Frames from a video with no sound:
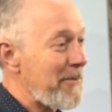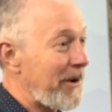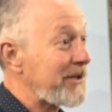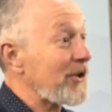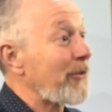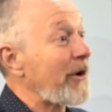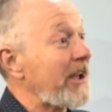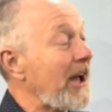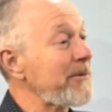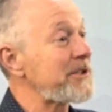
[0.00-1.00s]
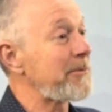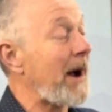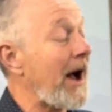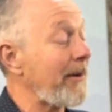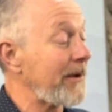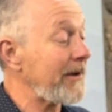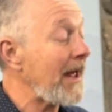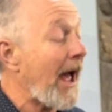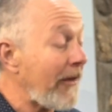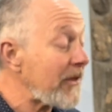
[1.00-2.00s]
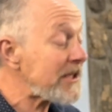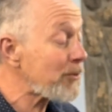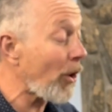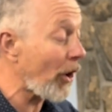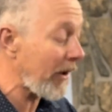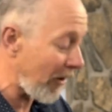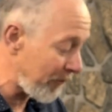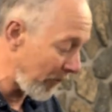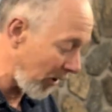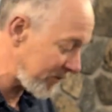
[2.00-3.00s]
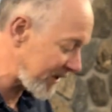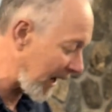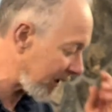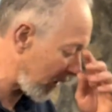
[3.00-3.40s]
But it's like when it comes to Muhammad, and this is what I'm saying